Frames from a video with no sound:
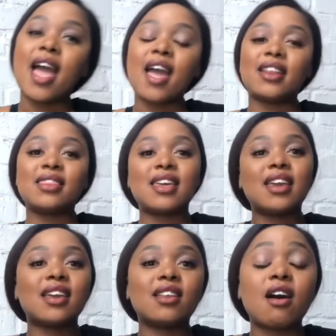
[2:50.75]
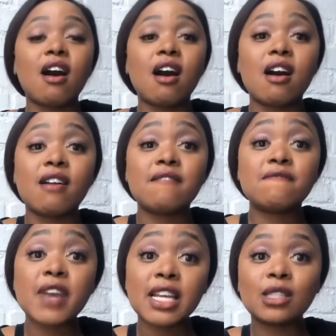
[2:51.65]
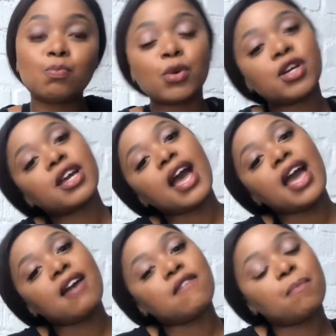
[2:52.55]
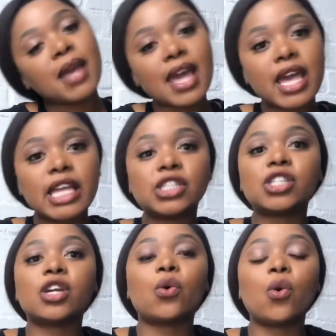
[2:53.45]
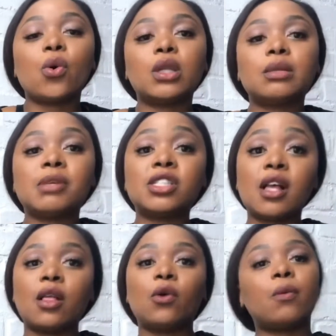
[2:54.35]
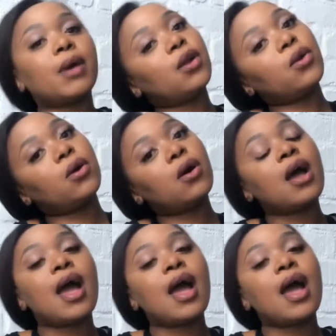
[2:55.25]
And then on Facebook, I have a page called Michelle Khumalo,